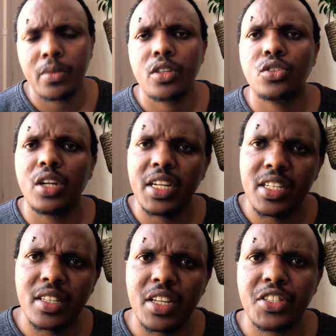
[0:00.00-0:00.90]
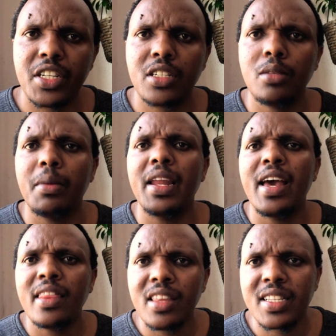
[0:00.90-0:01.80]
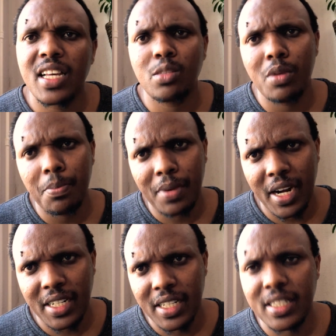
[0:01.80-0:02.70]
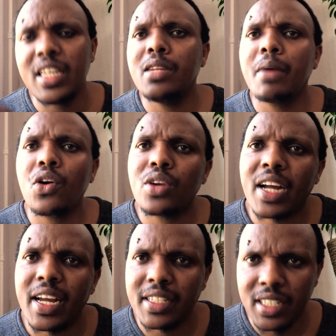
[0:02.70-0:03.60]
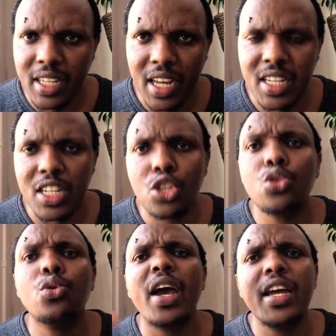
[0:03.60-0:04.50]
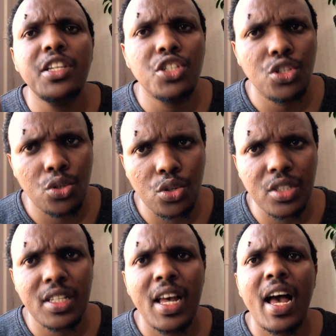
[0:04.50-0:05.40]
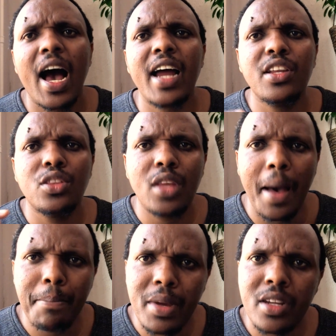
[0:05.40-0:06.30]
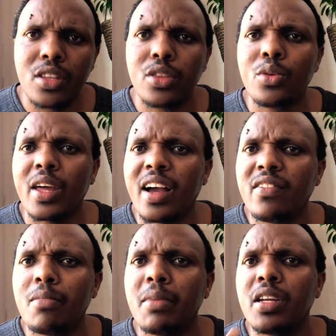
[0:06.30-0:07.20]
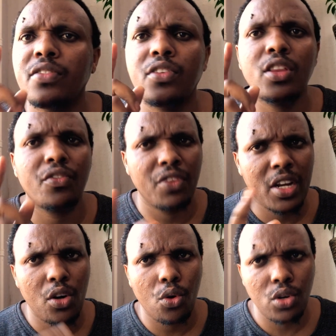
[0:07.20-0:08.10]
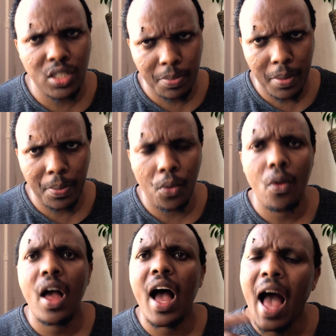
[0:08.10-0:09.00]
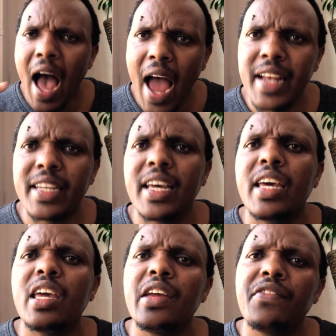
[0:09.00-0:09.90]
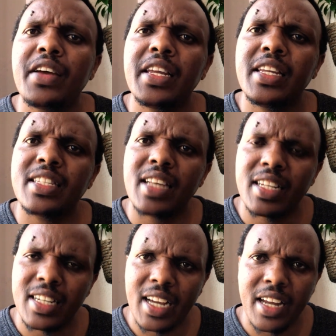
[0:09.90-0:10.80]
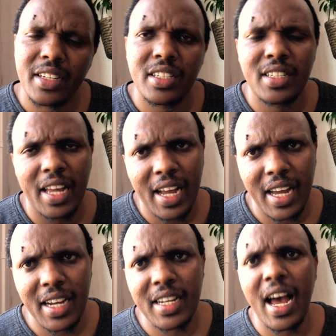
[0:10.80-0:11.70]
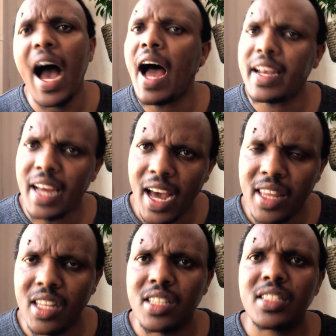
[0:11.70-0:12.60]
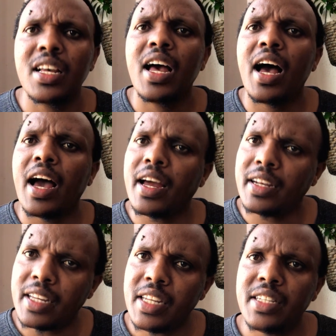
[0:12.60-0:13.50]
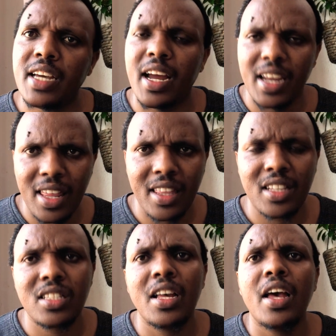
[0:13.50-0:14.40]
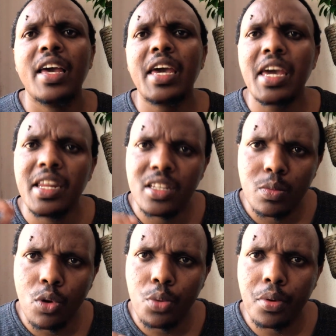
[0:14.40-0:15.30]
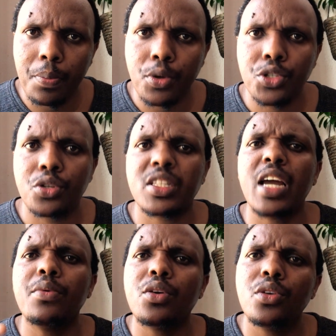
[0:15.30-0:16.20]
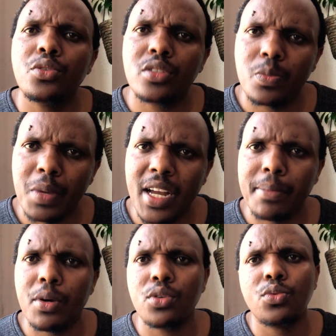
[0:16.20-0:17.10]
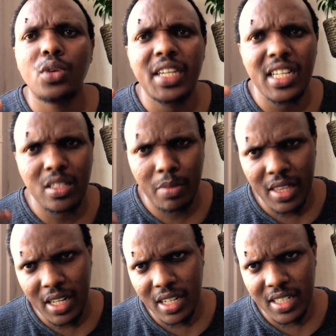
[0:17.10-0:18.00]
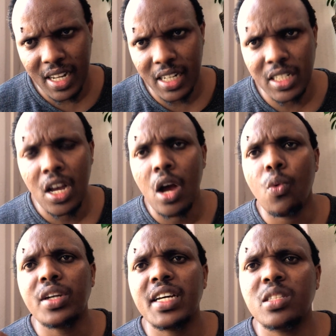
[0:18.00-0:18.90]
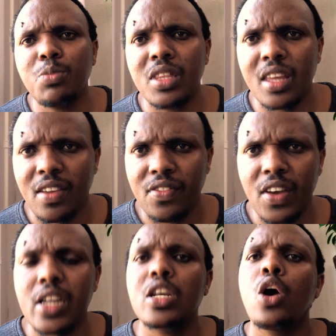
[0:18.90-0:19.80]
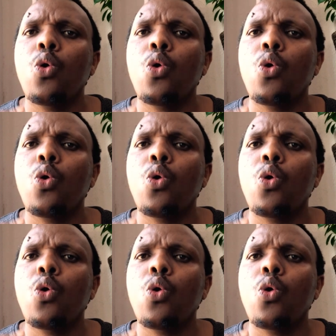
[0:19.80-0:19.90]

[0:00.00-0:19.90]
So ladies and gentlemen, this has been practiced in my own country, Kenya, through NGOs and a bit through the government for the very old people. And even in certain countries like Canada and others, and India and others, in small proportions. And we're going to speak about what has been the result, what has been the effect.